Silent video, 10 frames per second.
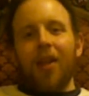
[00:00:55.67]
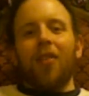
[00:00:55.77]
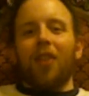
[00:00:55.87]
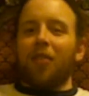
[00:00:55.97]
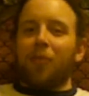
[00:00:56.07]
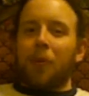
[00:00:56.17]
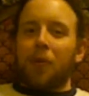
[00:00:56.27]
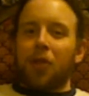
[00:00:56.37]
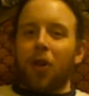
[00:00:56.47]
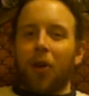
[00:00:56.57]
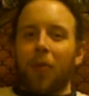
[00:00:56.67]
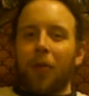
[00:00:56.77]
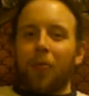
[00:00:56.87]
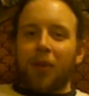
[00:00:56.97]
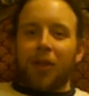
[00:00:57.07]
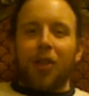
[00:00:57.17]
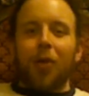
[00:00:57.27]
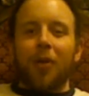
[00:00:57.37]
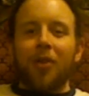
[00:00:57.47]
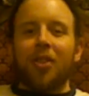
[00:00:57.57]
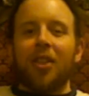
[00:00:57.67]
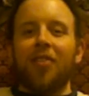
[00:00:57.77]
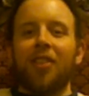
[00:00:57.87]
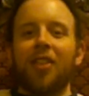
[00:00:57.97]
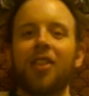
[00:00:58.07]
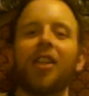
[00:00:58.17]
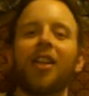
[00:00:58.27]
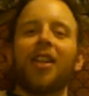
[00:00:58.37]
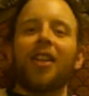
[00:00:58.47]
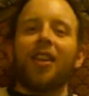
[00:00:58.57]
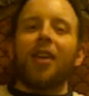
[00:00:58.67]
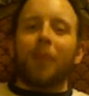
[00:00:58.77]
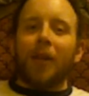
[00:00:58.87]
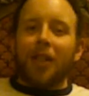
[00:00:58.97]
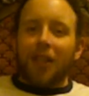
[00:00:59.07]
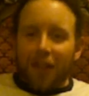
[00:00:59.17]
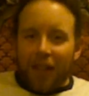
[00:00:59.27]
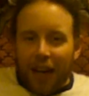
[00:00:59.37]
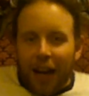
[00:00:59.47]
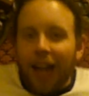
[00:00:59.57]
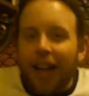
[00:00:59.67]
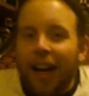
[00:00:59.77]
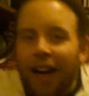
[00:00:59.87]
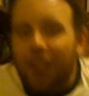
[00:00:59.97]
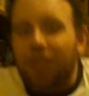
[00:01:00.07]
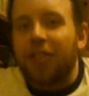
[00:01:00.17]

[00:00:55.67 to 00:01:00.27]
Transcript: a lot of people talk about, but no one is given the opinion that I have.